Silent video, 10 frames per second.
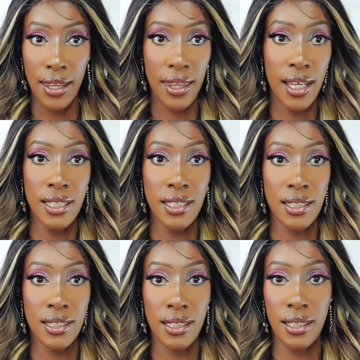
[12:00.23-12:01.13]
that
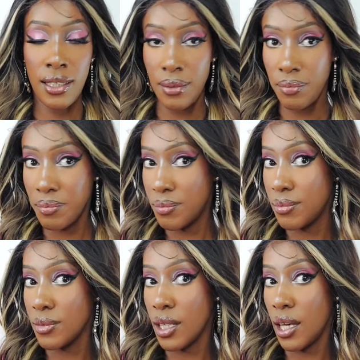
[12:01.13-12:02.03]
is the
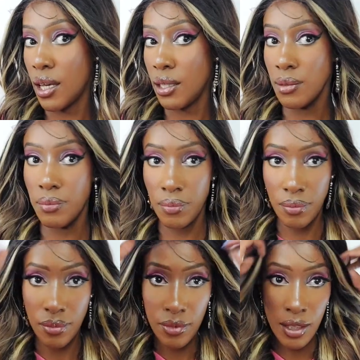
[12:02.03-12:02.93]
hair,
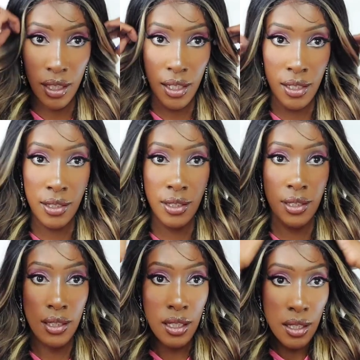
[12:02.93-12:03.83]
the hairs.